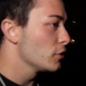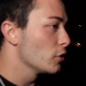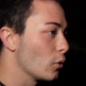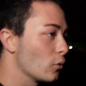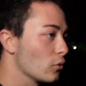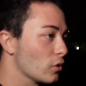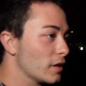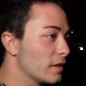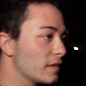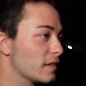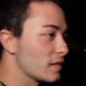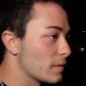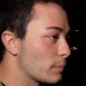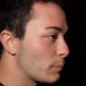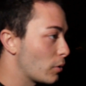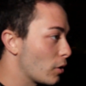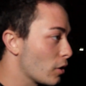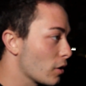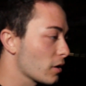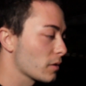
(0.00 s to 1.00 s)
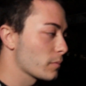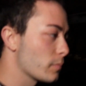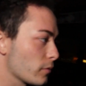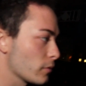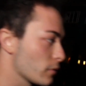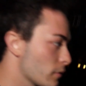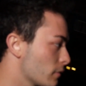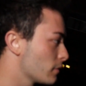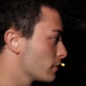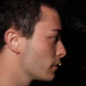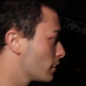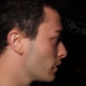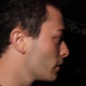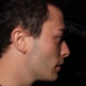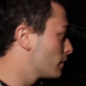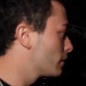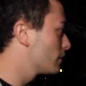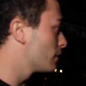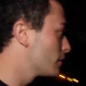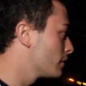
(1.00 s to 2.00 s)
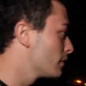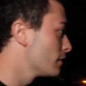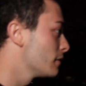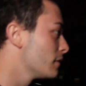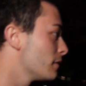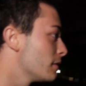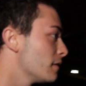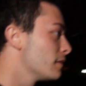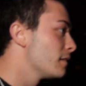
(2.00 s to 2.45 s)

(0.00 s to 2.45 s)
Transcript: Yo, look at this park, bro. Yo, look at this park.